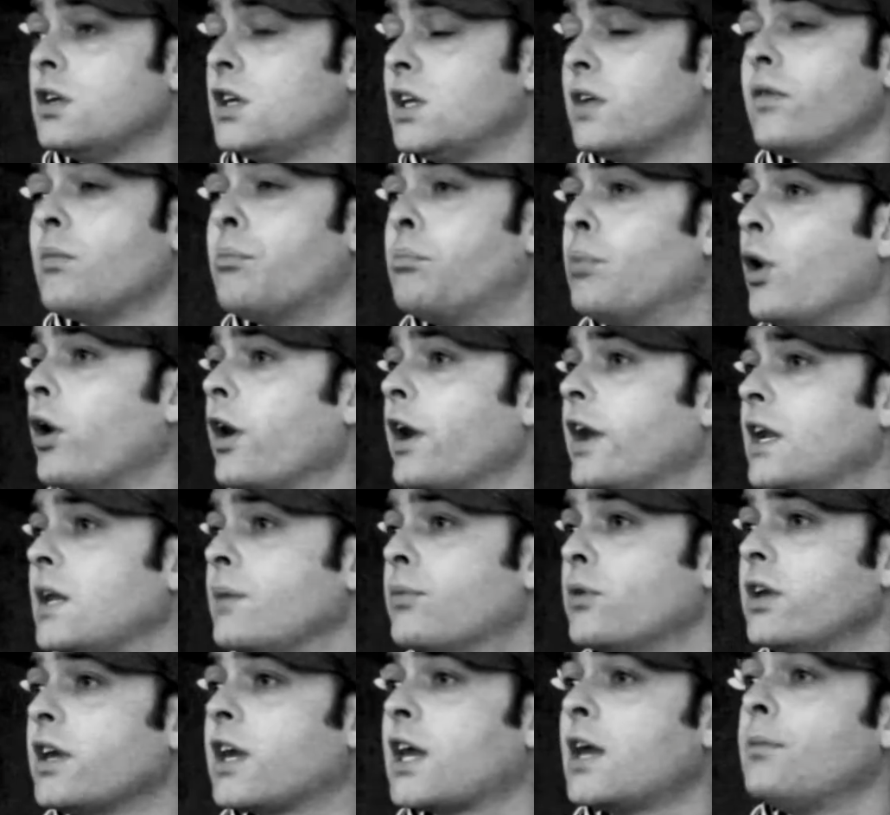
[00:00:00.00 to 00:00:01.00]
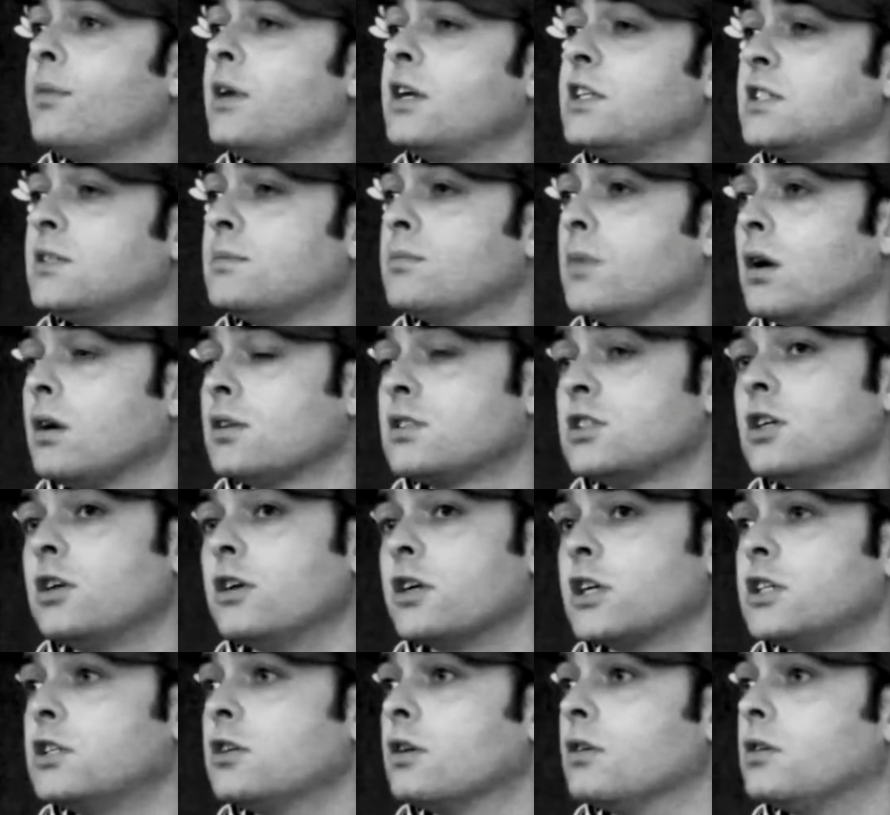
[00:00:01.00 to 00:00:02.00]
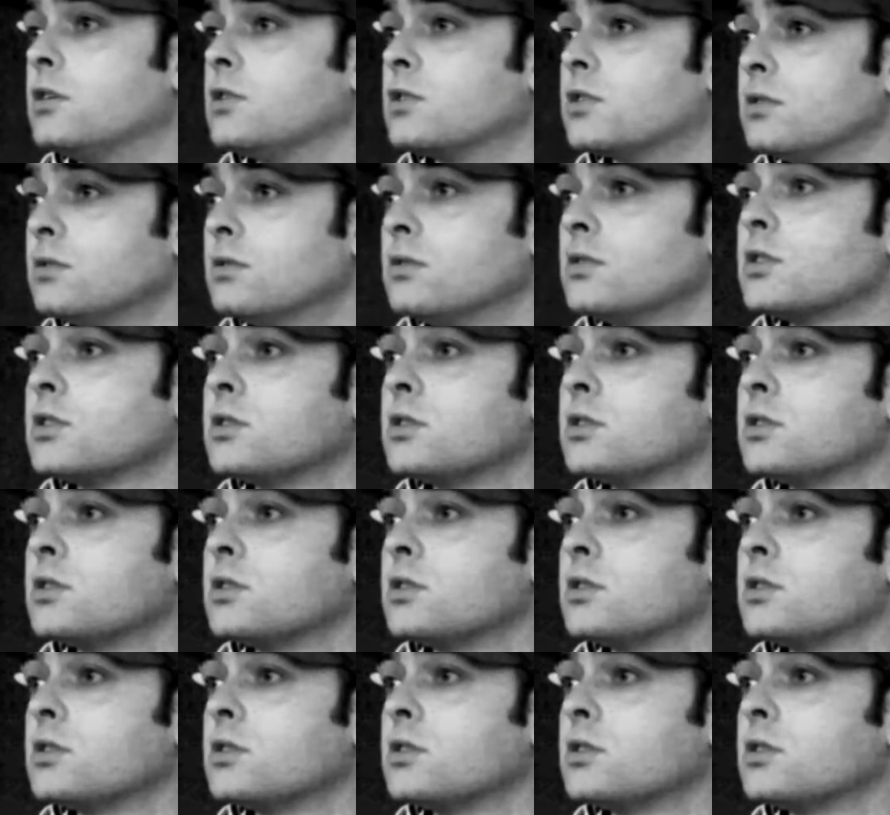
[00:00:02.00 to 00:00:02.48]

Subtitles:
never buy any, but you keep eating my turkey dinosaurs.